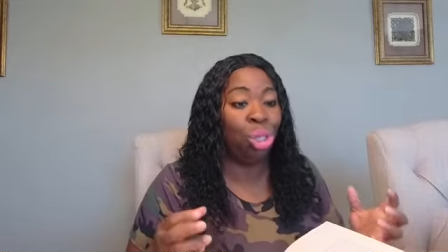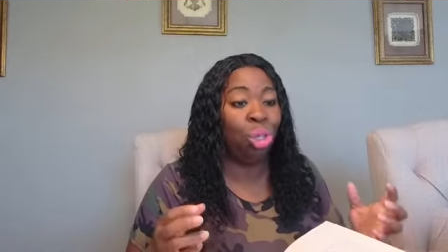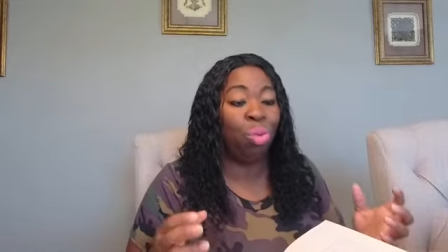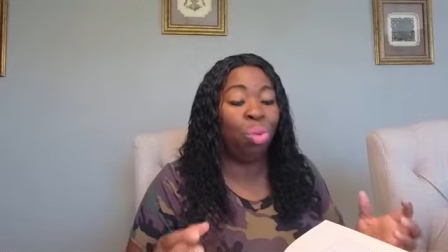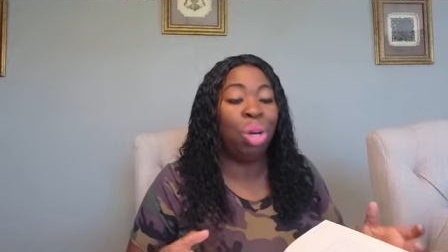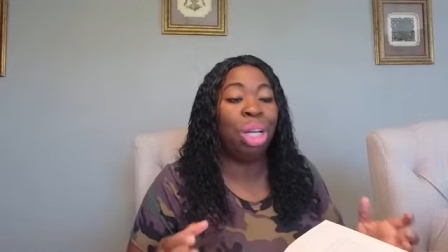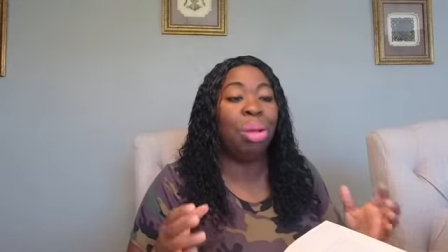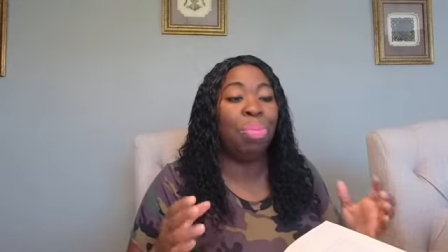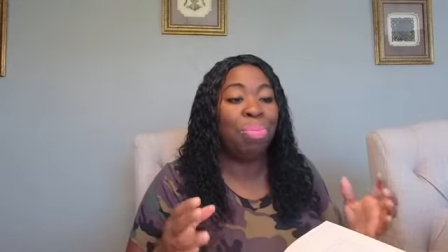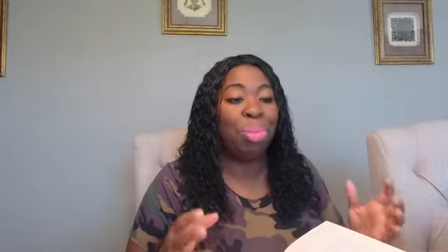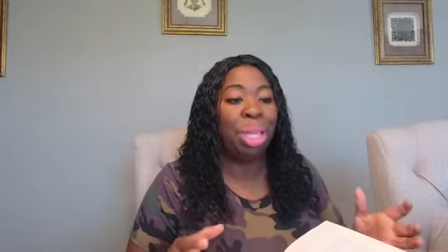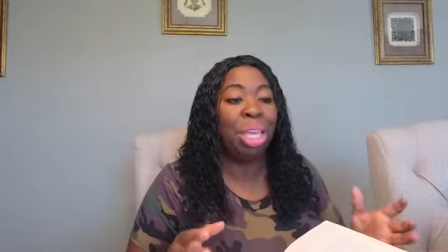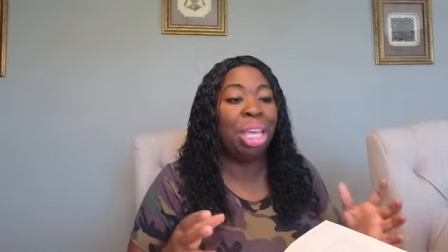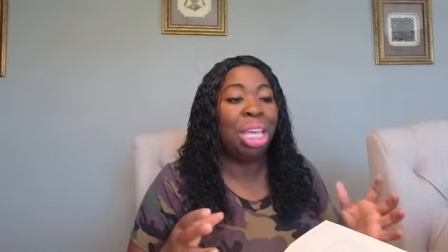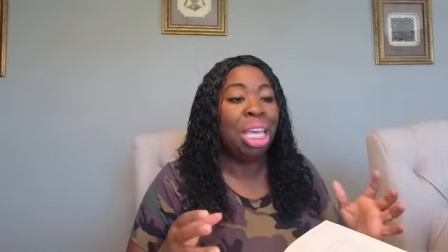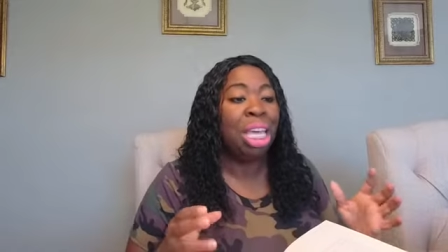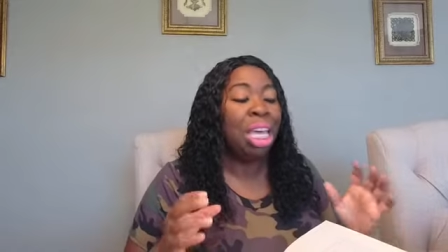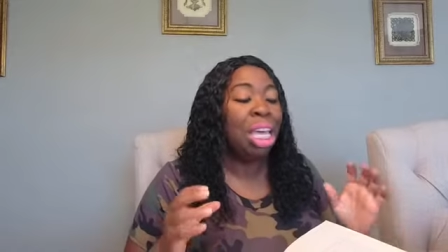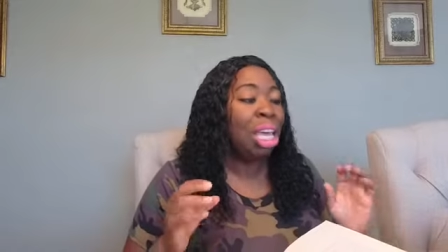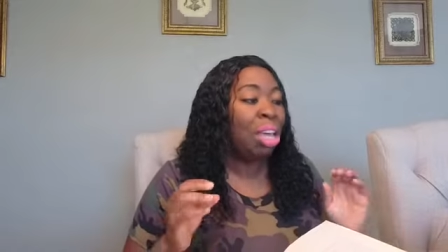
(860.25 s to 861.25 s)
You want to
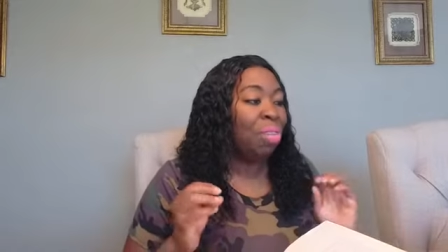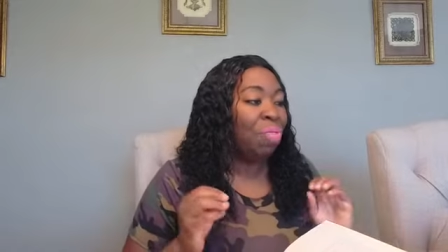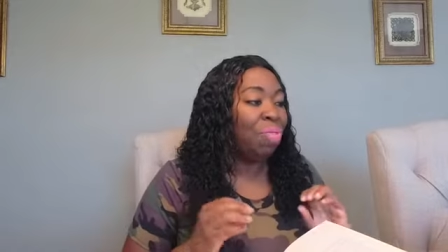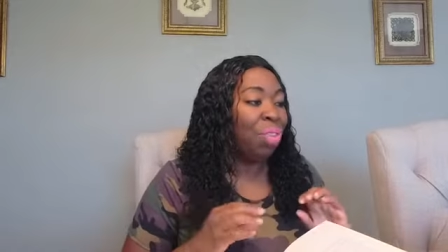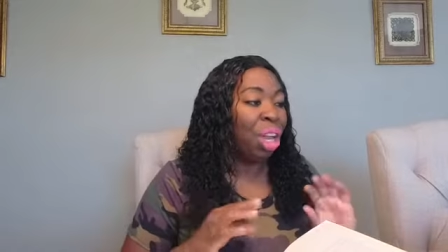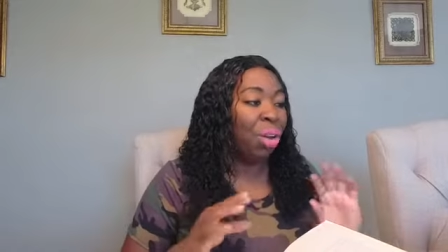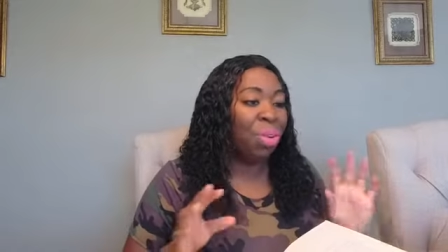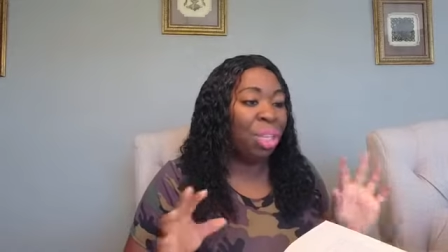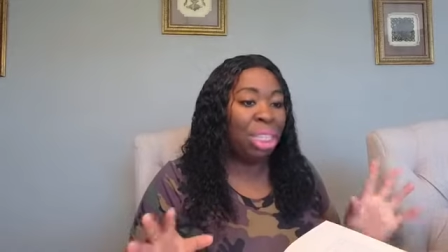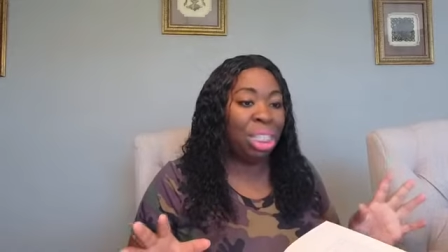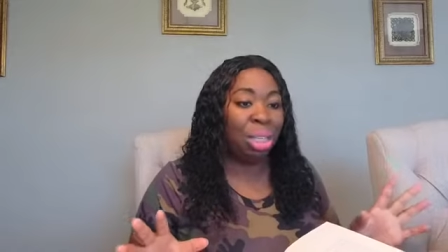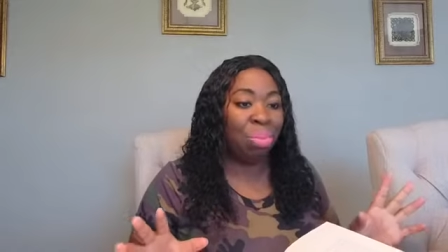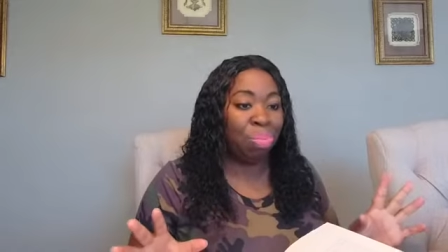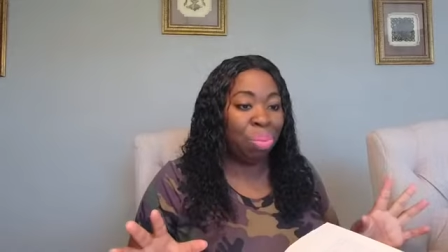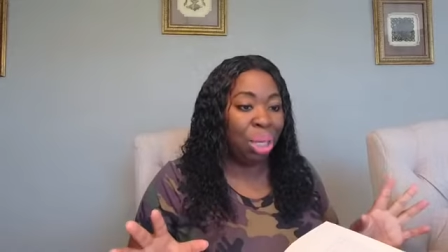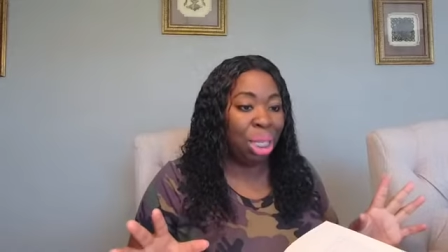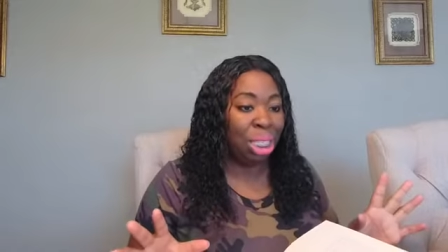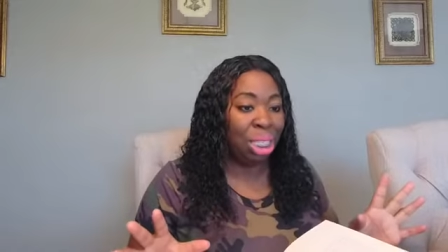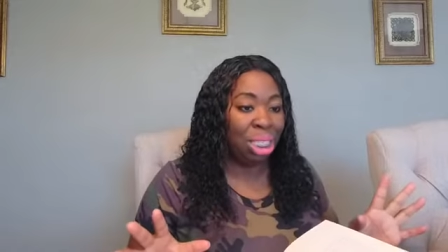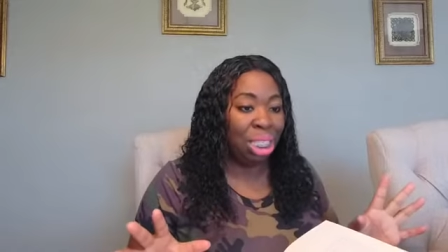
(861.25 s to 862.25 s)
be very
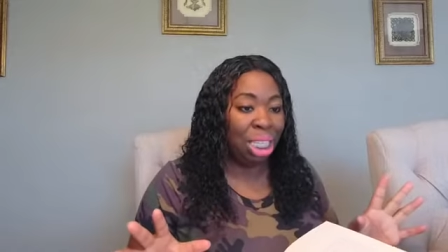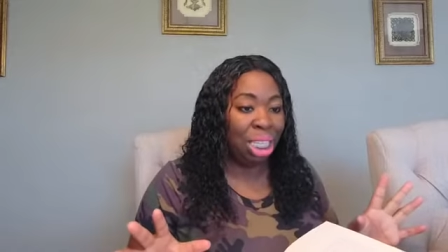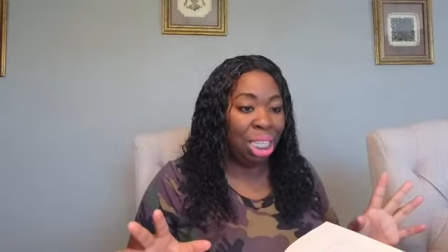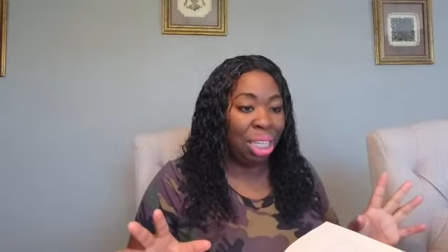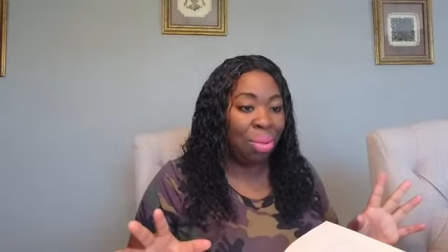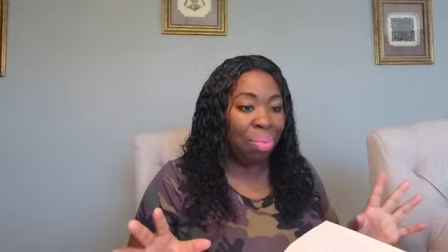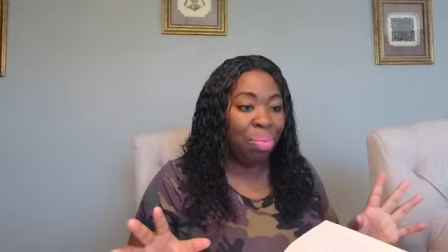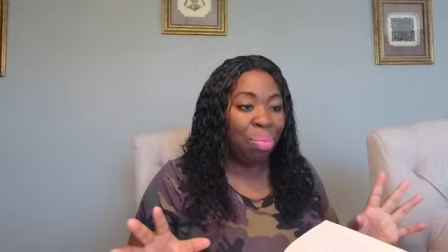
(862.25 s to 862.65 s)
simplistic.